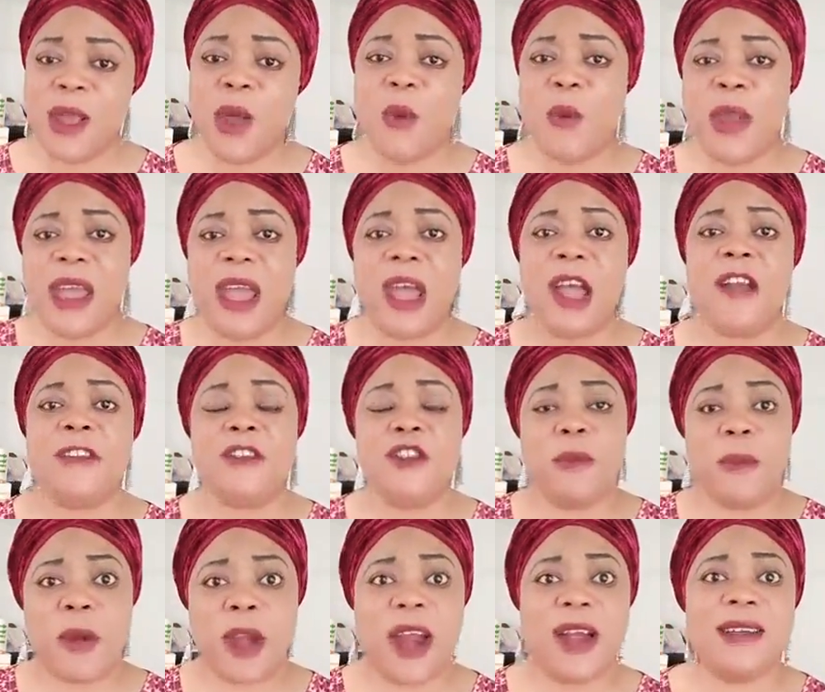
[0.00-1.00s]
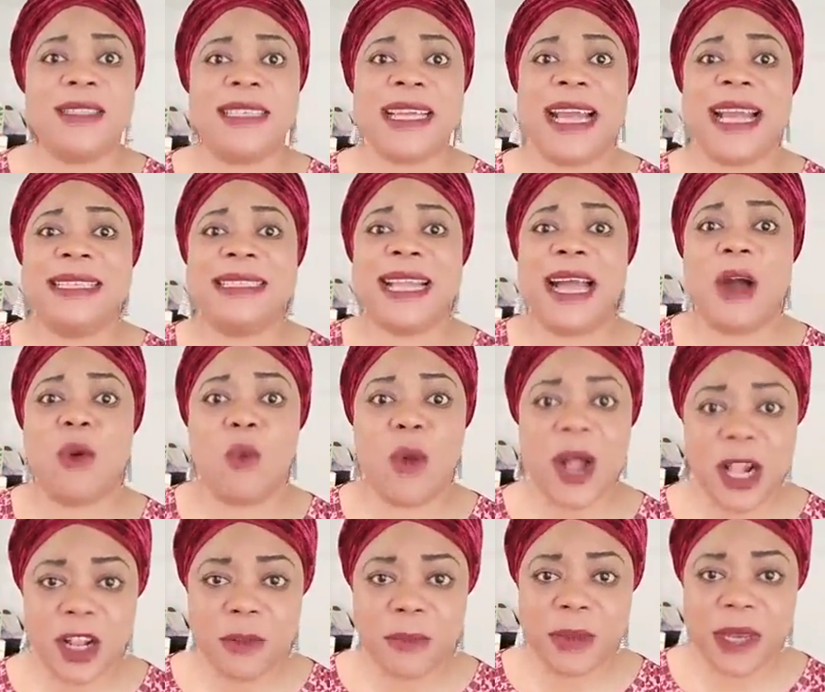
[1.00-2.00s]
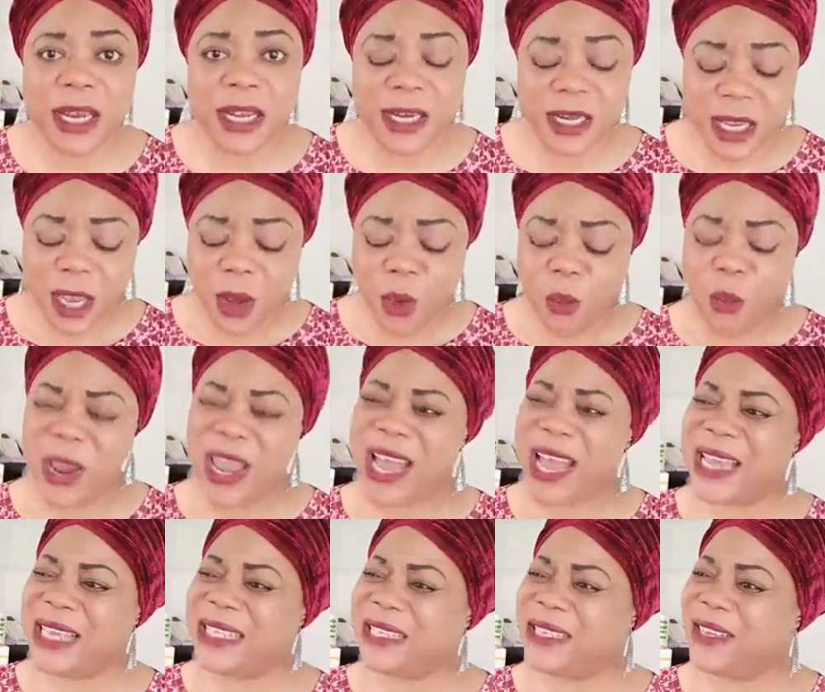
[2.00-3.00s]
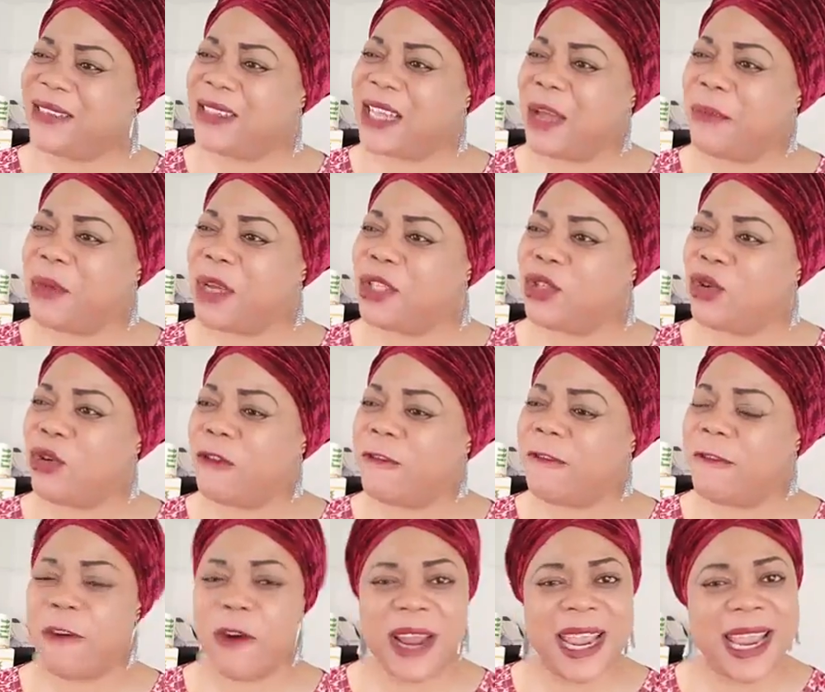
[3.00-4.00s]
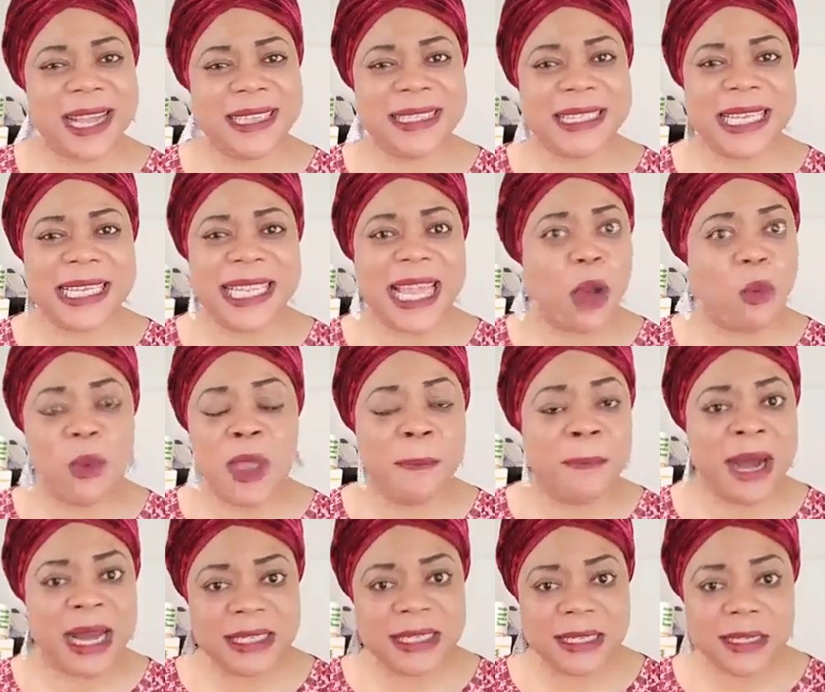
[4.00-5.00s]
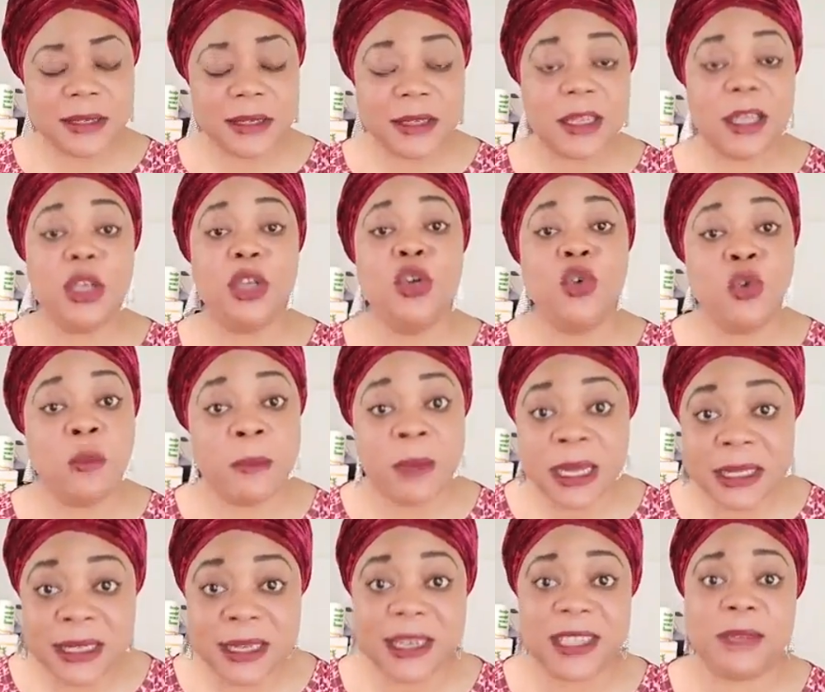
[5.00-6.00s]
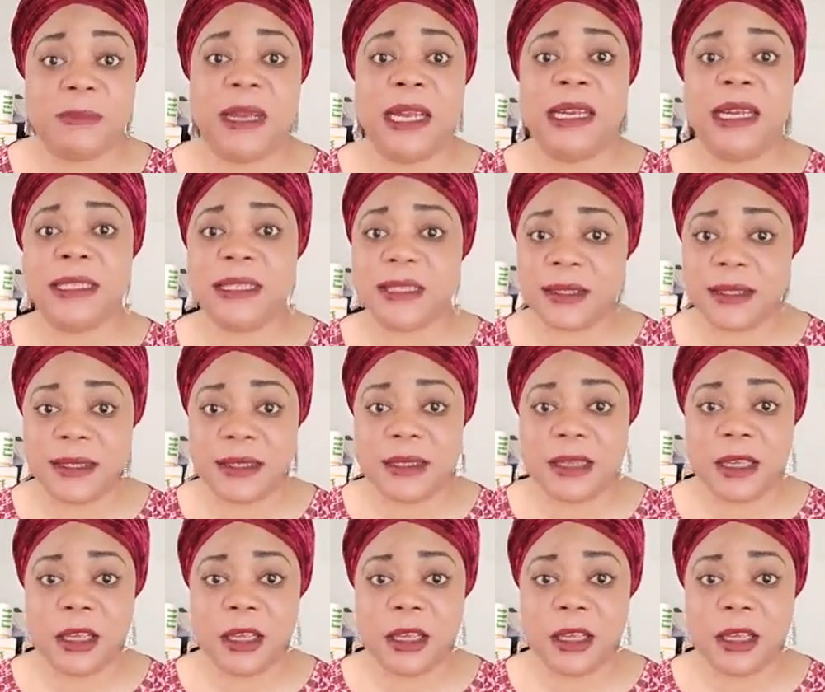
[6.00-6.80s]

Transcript: We have to prioritize our well-being. We are this habit of forgetting that we matters. You matters, my ladies.